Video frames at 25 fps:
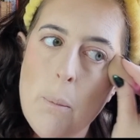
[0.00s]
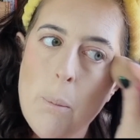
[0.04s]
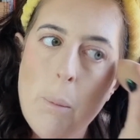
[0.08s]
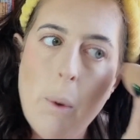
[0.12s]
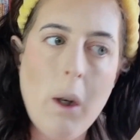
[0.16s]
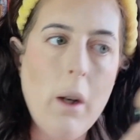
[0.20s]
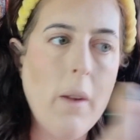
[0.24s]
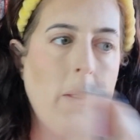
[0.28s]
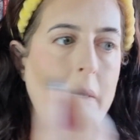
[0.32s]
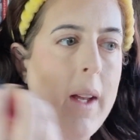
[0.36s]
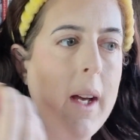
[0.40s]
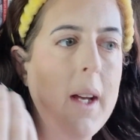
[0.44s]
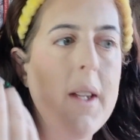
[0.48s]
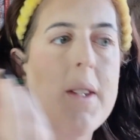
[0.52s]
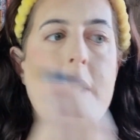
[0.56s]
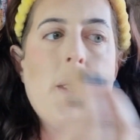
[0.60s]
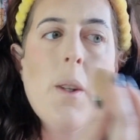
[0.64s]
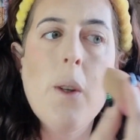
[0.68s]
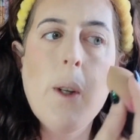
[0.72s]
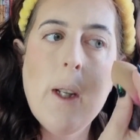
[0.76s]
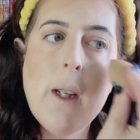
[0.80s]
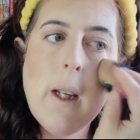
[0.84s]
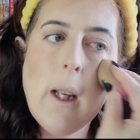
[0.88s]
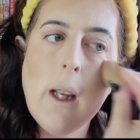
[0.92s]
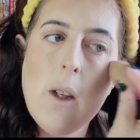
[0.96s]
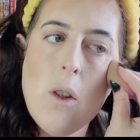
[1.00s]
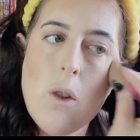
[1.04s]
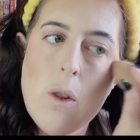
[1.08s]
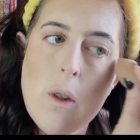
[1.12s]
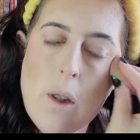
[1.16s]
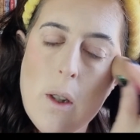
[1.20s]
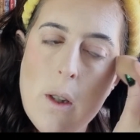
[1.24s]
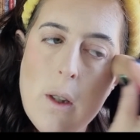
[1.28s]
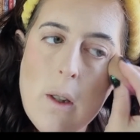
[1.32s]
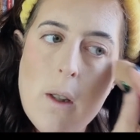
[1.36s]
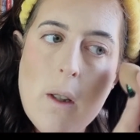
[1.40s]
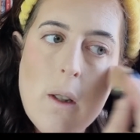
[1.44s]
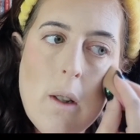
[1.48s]
but on that side, it
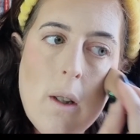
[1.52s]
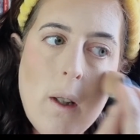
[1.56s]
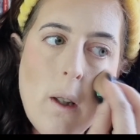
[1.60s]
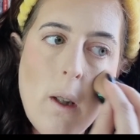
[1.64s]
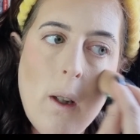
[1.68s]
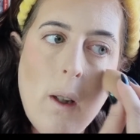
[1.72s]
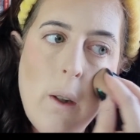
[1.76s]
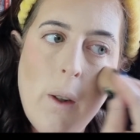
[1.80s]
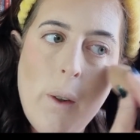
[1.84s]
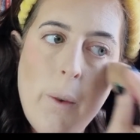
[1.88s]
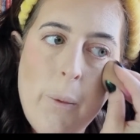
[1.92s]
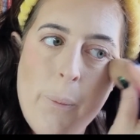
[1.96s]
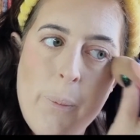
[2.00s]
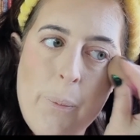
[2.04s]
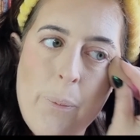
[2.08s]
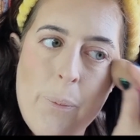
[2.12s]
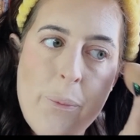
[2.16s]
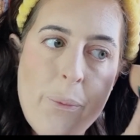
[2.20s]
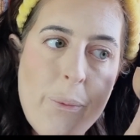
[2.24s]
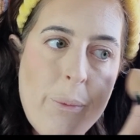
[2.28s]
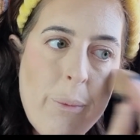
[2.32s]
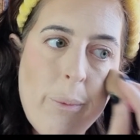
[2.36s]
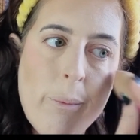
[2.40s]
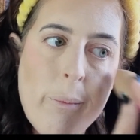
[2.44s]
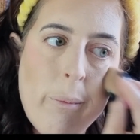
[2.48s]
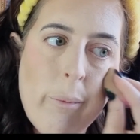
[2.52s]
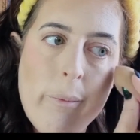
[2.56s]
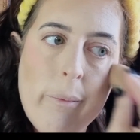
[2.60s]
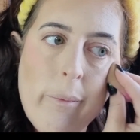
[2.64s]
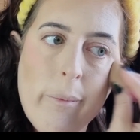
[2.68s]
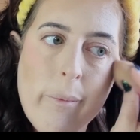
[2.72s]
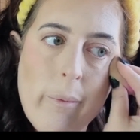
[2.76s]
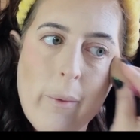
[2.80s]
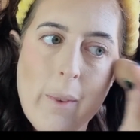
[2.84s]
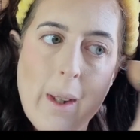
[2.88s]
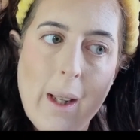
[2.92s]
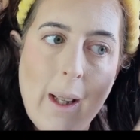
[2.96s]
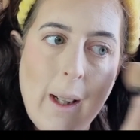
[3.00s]
just
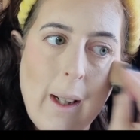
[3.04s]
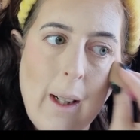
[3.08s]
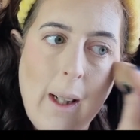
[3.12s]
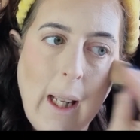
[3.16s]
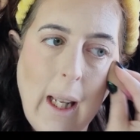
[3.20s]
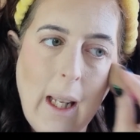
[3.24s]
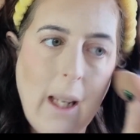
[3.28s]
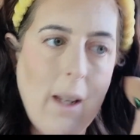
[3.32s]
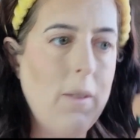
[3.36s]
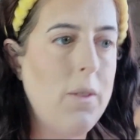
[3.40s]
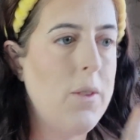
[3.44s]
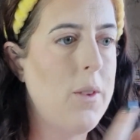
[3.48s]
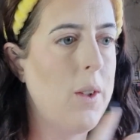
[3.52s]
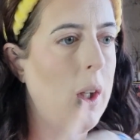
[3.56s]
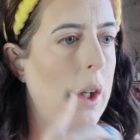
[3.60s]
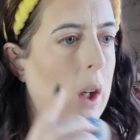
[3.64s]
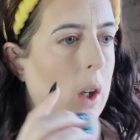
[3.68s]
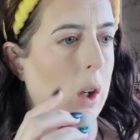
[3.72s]
leaves a